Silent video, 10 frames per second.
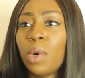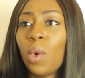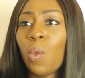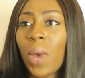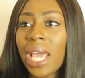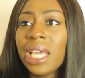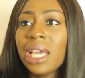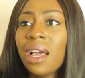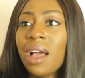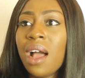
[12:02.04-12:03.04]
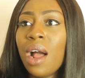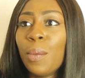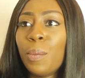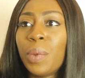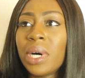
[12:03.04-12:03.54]
put on weight,
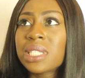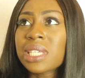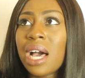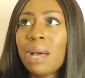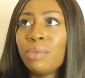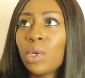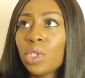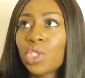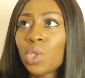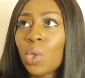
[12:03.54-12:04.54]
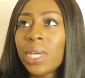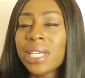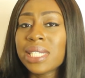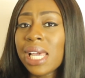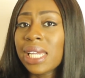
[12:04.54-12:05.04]
but I'm not sure
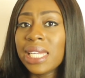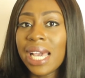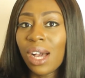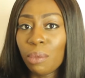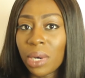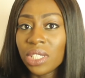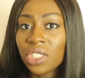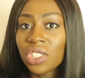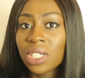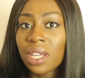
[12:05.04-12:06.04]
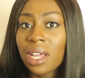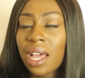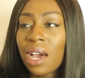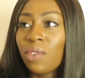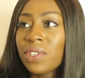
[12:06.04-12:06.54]
exactly how much.
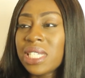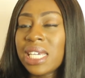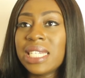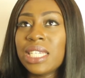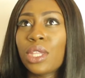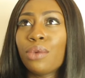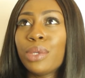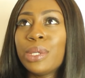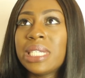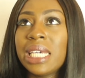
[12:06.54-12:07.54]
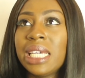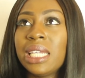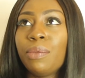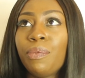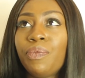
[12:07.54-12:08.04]
Obviously, I did the
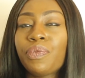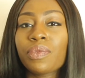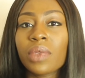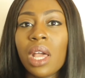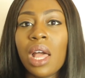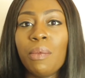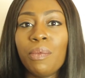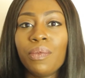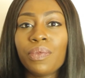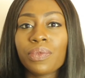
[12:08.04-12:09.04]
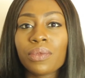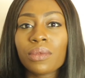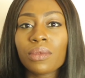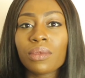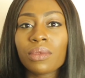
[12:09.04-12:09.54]
routine um,
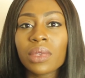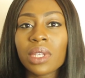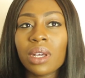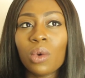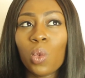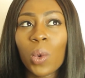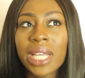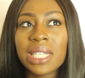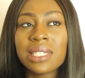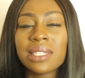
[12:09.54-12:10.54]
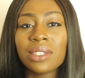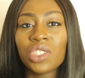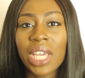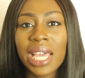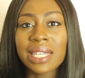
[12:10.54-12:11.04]
weight
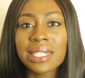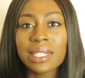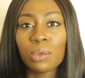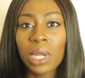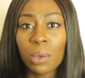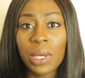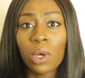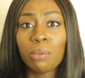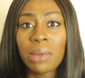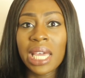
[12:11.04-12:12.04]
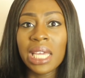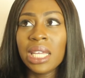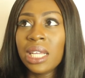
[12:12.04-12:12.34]
checks when I went on my